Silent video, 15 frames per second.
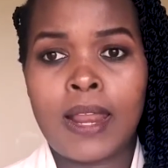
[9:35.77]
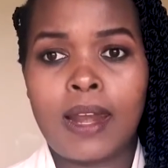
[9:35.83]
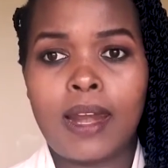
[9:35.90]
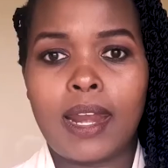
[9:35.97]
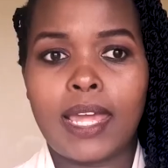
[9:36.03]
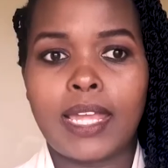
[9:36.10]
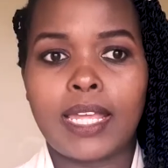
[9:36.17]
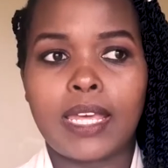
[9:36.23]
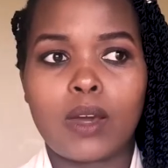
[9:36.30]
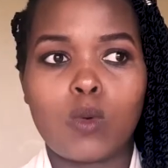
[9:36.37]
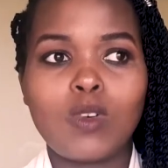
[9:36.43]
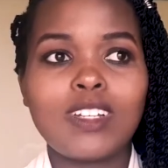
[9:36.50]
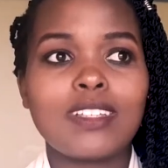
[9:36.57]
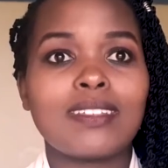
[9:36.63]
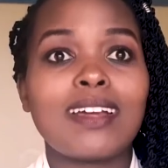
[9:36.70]
Like,
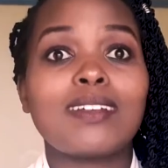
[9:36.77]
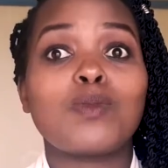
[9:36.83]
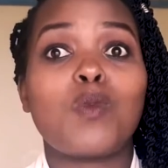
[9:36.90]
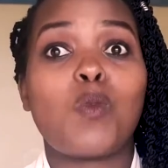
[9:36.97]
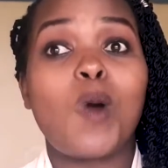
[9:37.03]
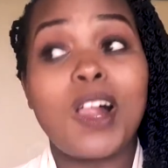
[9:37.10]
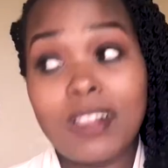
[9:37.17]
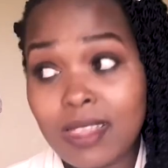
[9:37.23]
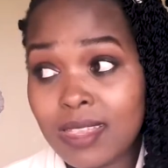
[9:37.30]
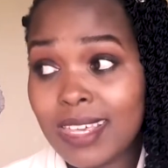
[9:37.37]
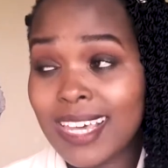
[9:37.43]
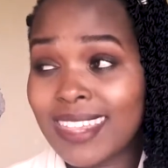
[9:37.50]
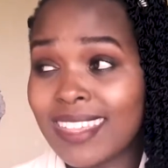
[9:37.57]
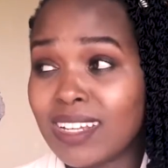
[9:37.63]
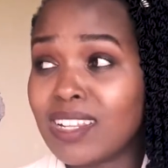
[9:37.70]
what is that one
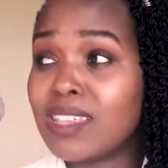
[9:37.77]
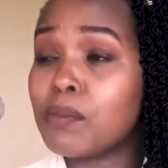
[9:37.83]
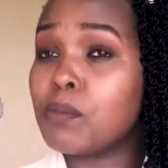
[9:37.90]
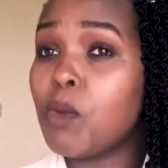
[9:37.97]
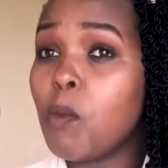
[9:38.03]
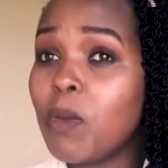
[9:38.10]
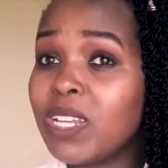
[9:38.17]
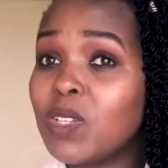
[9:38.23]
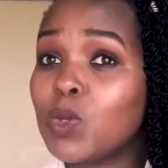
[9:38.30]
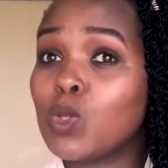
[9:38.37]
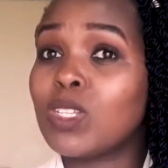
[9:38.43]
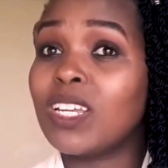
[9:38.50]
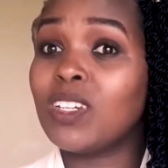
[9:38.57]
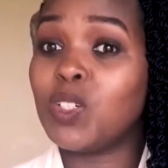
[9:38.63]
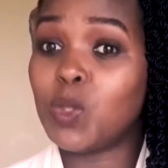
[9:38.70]
thing that the moment you
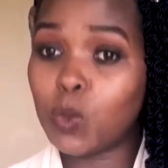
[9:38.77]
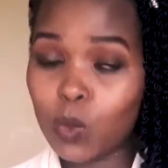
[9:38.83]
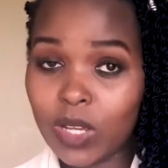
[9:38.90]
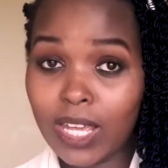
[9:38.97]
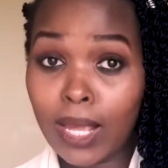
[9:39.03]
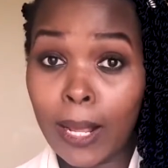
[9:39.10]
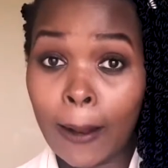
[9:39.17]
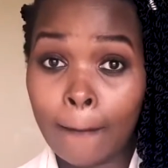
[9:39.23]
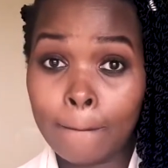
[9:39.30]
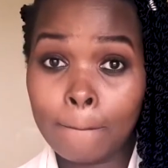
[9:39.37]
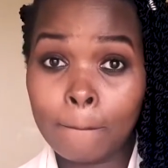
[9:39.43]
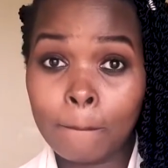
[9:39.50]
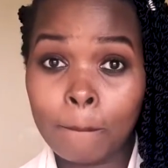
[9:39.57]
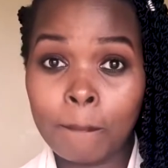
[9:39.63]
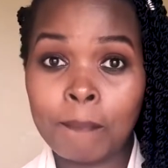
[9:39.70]
start doing,
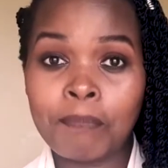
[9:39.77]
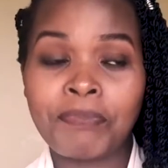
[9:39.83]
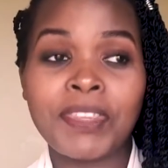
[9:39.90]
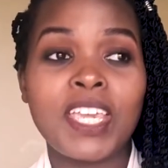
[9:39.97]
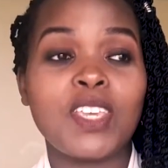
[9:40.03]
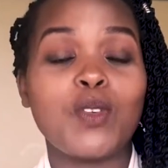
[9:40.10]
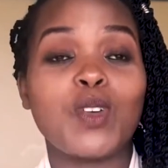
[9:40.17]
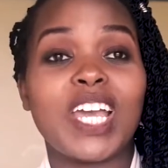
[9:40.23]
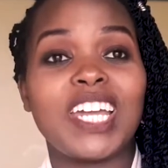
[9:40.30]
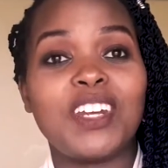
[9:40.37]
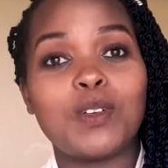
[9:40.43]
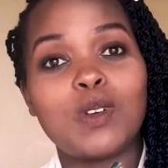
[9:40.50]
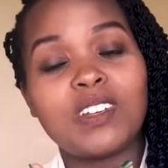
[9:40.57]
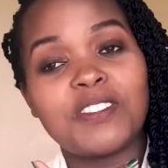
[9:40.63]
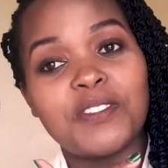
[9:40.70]
you can
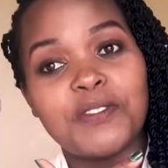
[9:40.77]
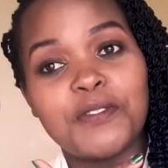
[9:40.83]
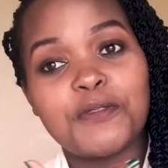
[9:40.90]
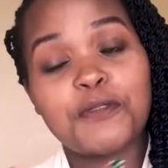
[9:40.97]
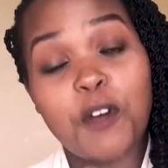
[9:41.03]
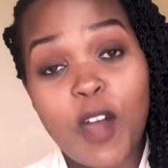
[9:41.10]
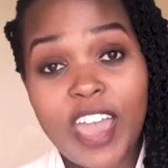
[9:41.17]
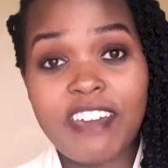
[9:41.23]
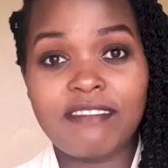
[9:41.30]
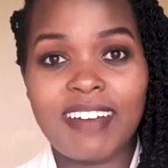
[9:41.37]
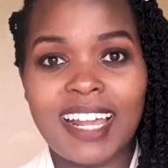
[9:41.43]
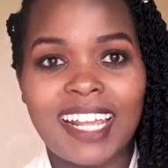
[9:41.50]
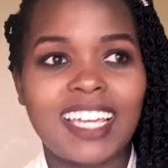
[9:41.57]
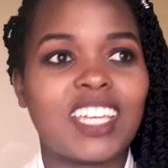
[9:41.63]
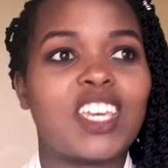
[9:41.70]
do it forever?
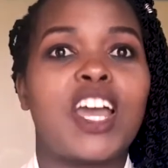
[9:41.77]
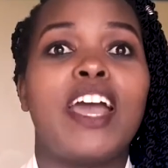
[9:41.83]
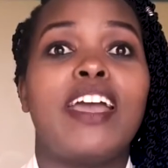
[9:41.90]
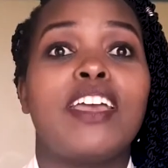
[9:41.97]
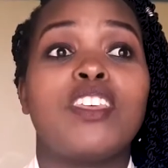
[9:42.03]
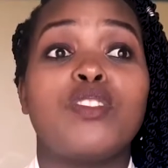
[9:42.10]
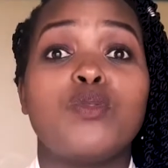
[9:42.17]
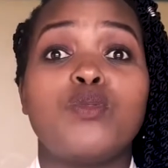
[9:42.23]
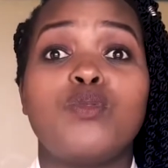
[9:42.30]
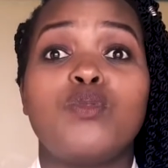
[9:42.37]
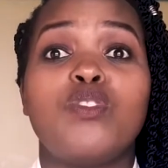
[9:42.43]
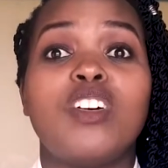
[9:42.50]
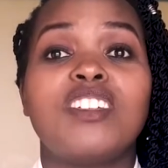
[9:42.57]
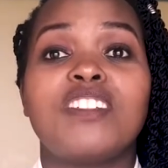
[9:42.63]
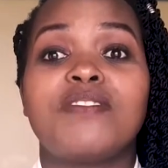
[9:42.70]
Like, you do
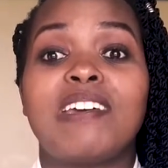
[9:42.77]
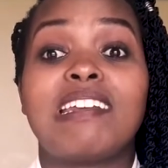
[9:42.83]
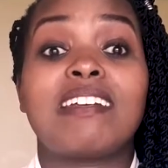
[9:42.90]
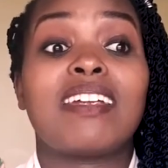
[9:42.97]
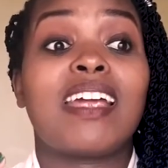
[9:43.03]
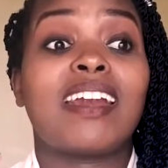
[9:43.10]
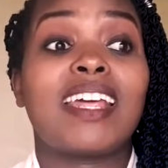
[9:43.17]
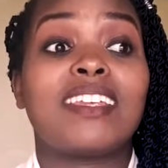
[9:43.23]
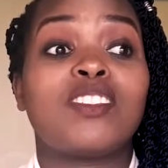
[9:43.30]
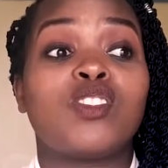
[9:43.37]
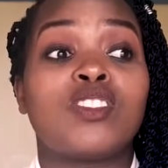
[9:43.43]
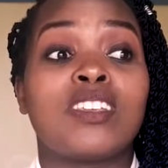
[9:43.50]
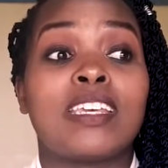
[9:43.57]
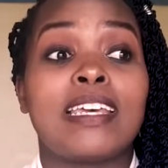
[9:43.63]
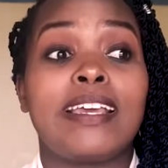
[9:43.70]
not even
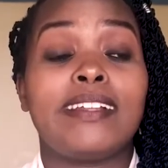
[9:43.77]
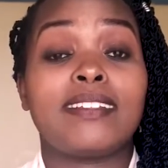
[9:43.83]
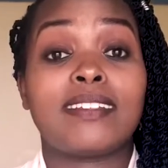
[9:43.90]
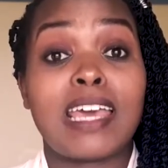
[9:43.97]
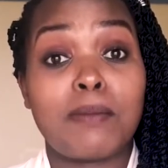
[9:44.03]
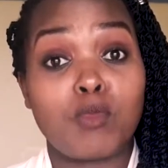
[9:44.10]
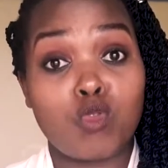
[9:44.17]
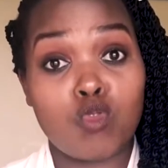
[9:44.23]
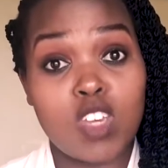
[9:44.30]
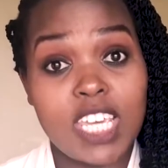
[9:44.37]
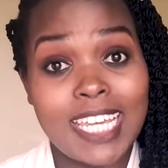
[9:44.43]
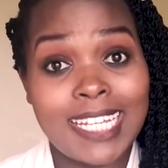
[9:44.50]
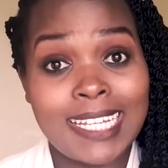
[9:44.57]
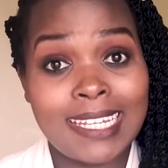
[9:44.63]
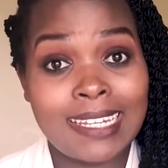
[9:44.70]
realize it's time to
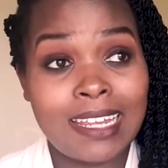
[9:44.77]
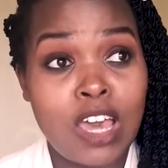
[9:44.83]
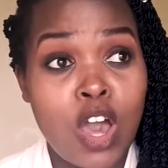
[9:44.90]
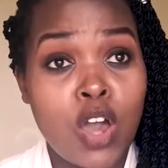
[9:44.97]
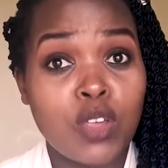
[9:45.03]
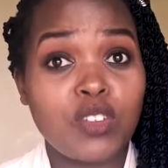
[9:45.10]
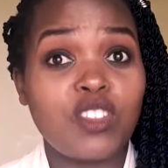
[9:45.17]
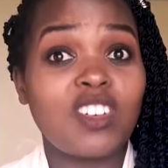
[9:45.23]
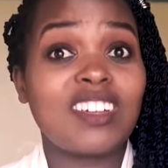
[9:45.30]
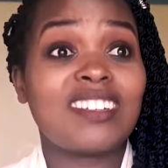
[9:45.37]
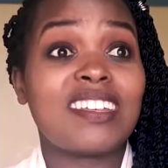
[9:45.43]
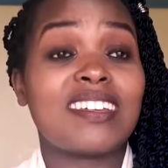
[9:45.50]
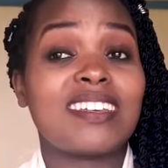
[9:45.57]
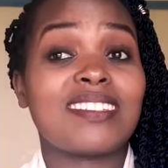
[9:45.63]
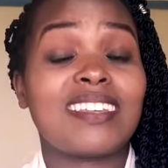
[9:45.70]
eat. You don't
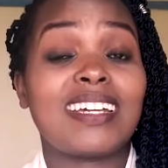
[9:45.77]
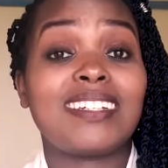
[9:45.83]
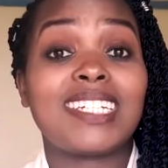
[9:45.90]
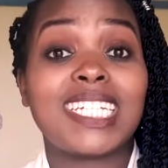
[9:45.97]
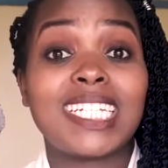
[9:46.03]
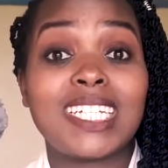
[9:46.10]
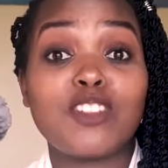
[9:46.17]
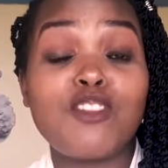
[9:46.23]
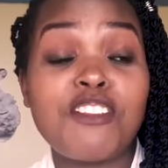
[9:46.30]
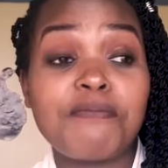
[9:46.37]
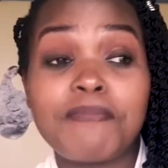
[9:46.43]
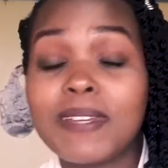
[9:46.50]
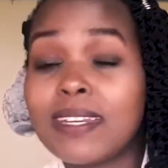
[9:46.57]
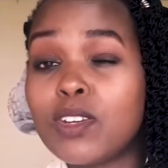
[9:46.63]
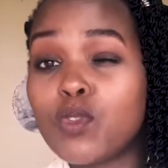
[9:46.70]
realize that you have
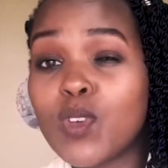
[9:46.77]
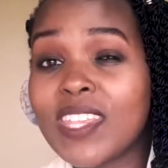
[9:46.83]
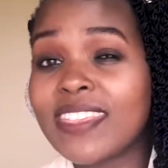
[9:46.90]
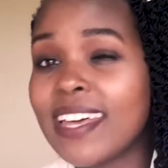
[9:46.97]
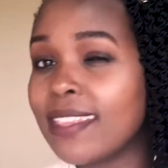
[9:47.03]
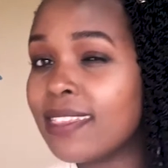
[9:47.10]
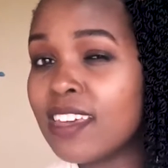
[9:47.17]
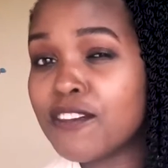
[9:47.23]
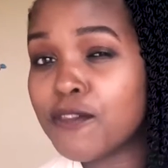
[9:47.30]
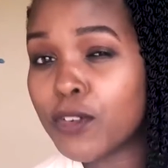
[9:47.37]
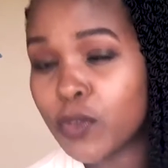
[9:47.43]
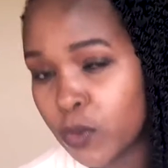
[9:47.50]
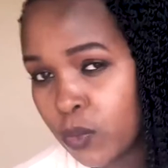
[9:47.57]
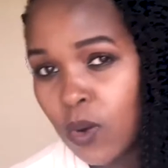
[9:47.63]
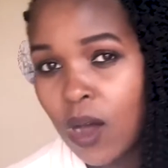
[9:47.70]
been doing that thing for
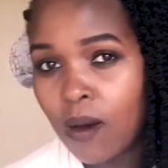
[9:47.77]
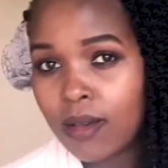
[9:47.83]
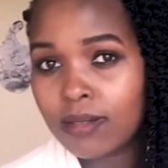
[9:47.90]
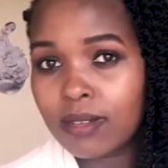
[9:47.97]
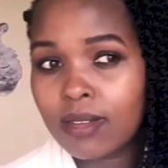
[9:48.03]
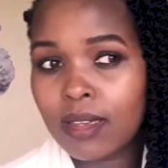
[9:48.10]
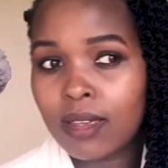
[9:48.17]
2 hours.